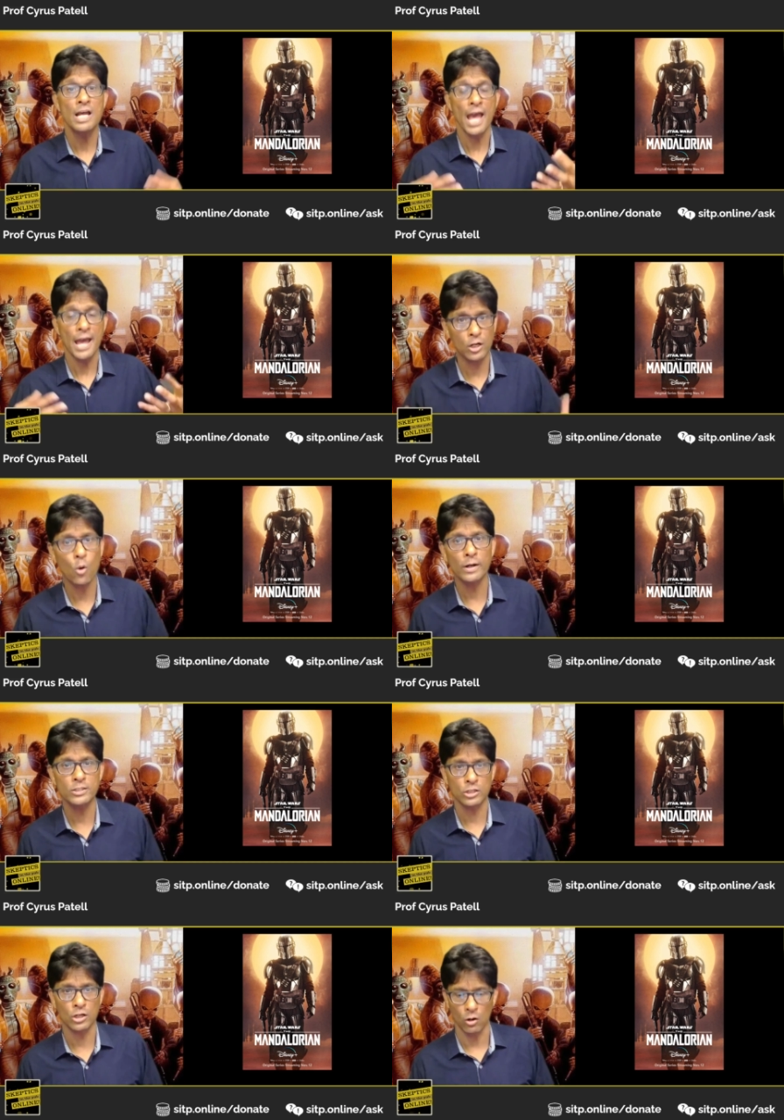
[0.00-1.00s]
And according
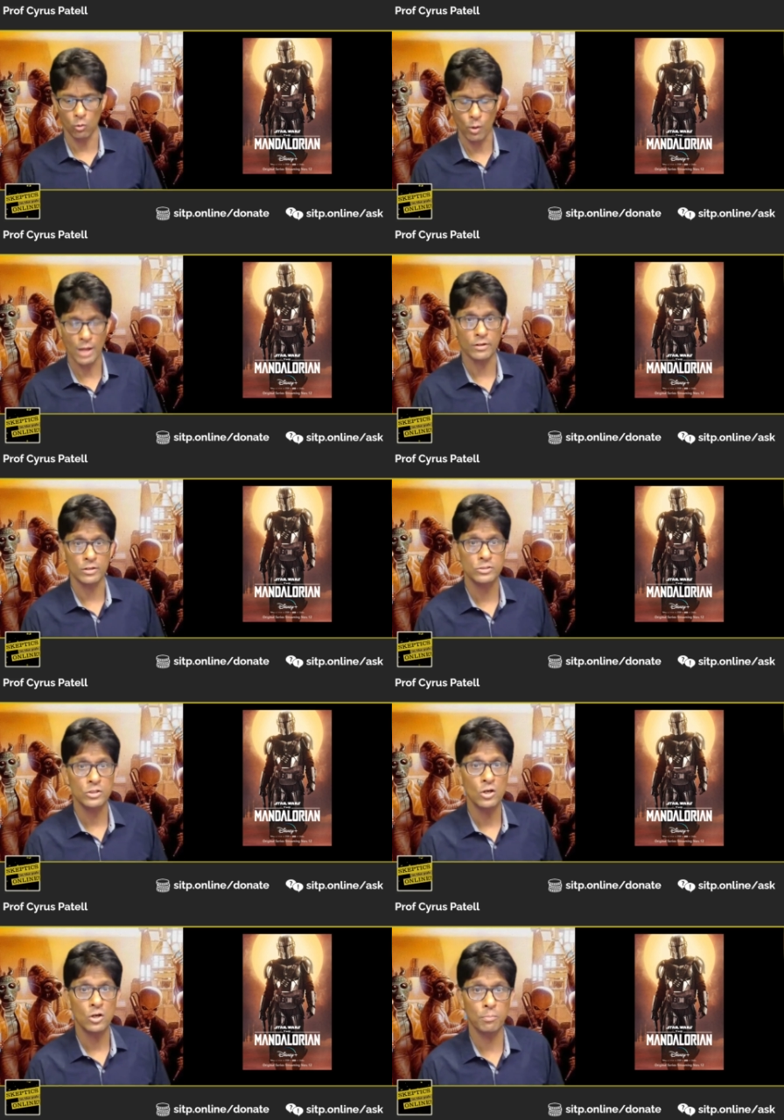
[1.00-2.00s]
to Carl Weathers,
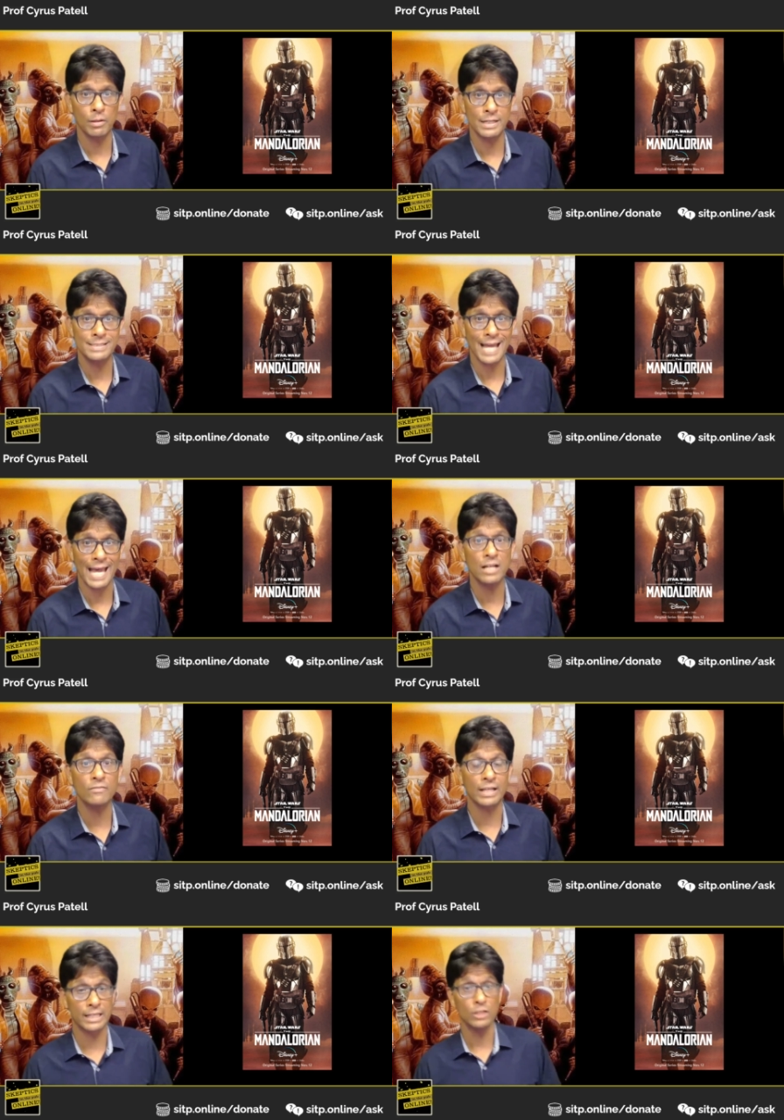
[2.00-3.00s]
who plays the head of a
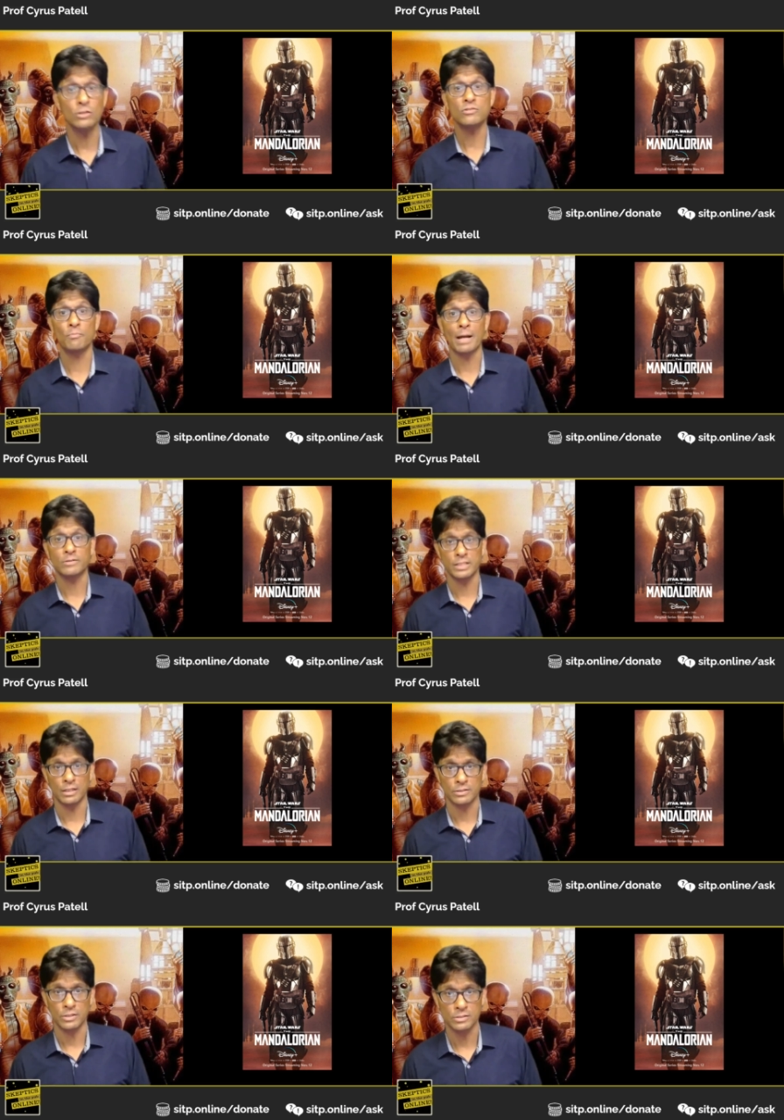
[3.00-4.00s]
guild of bounty
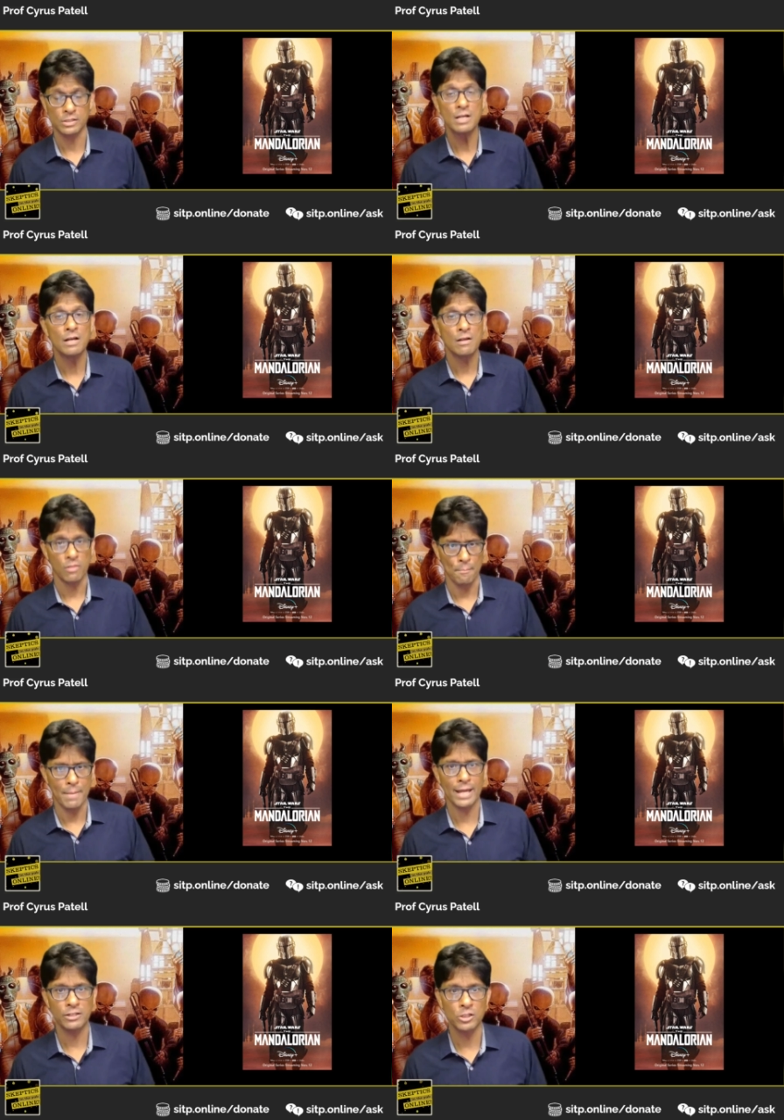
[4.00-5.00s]
hunters, the
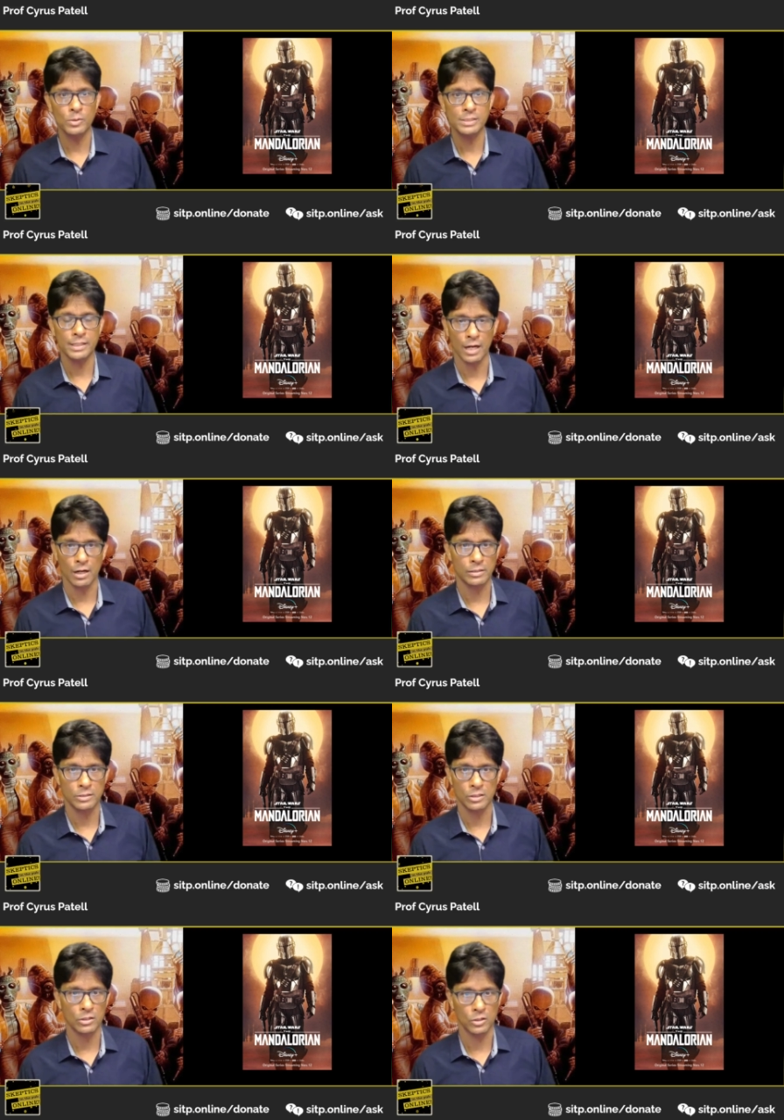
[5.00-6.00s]
Mando is a
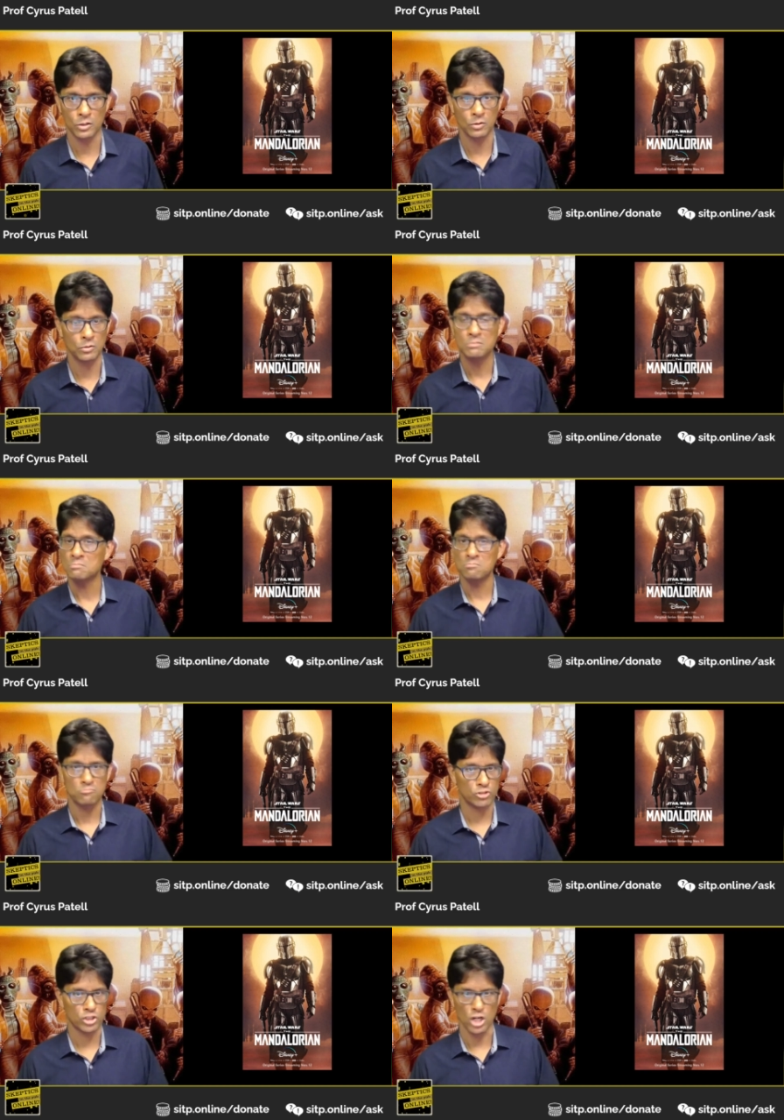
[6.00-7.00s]
character who
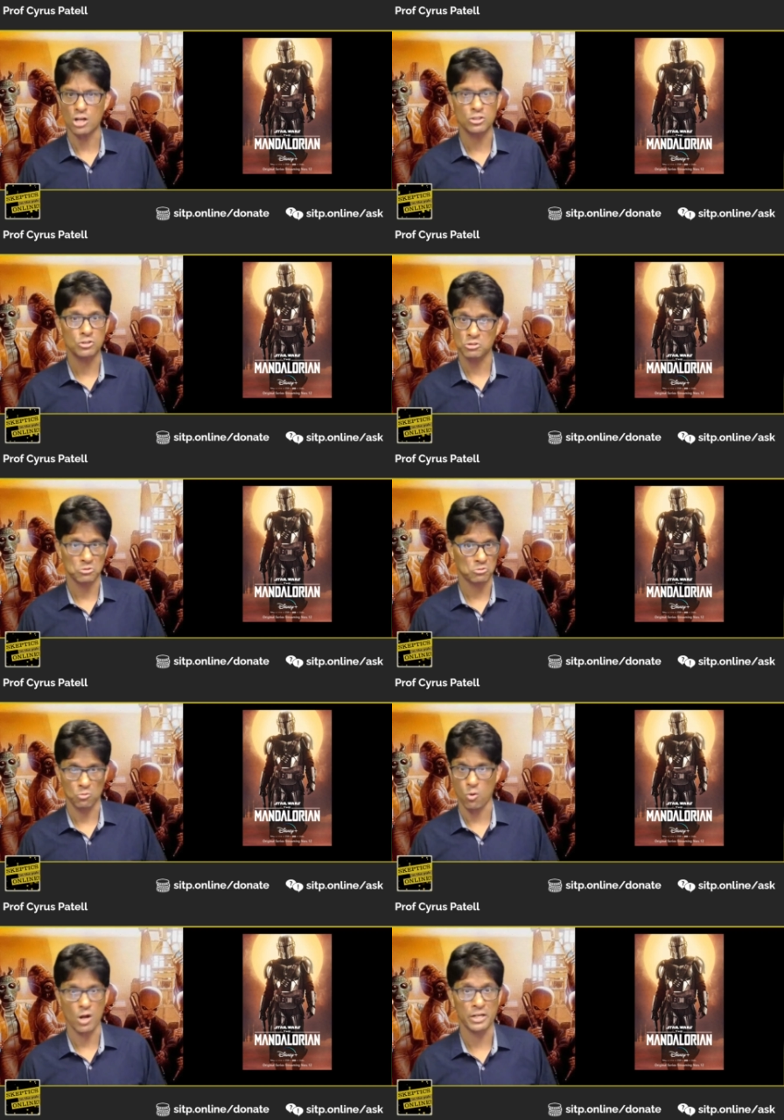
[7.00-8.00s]
does
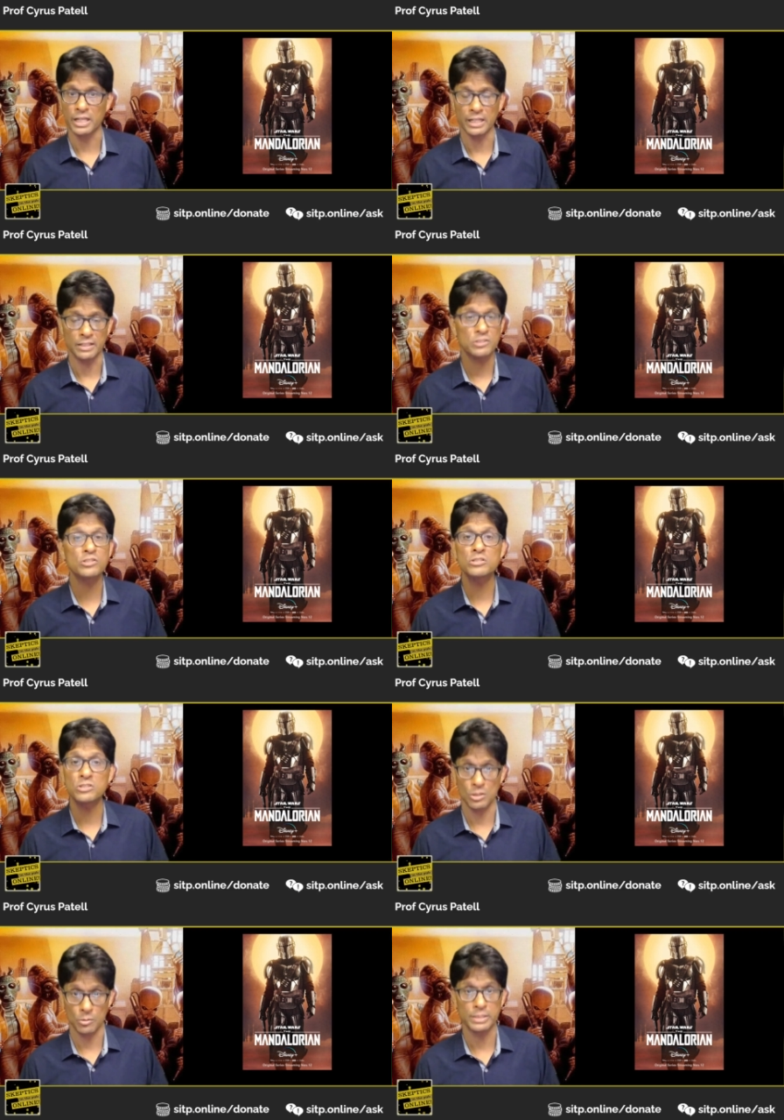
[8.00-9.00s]
what needs
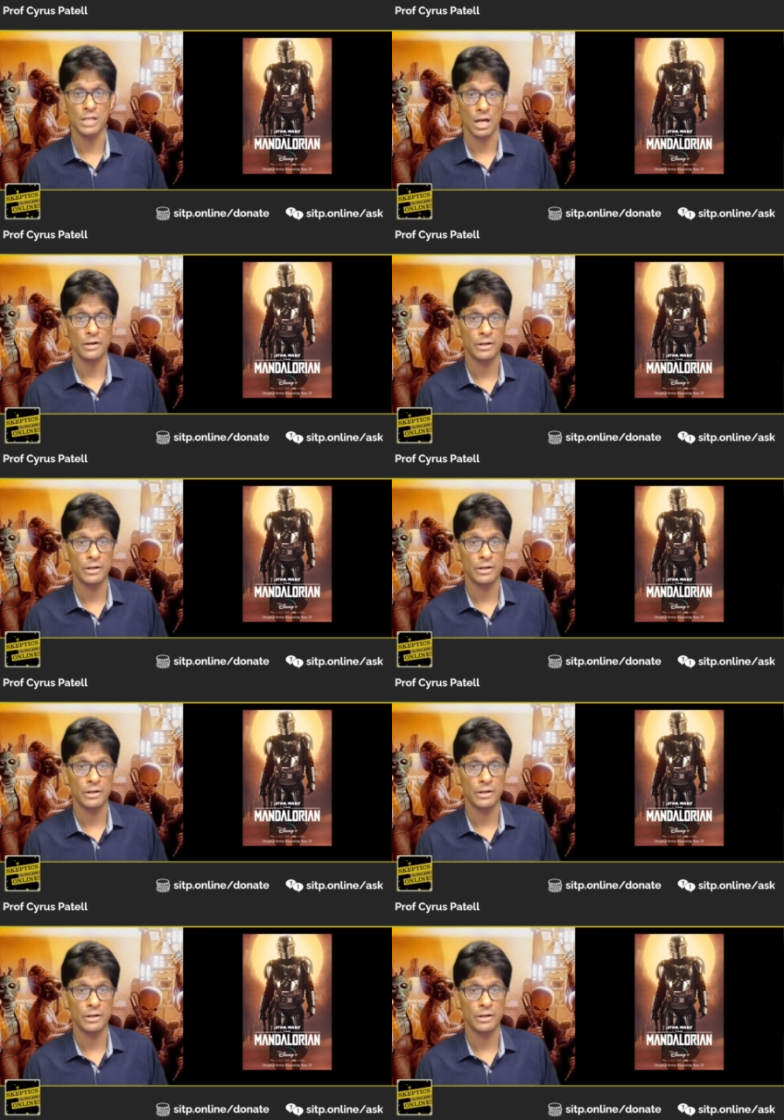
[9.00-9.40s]
to be done.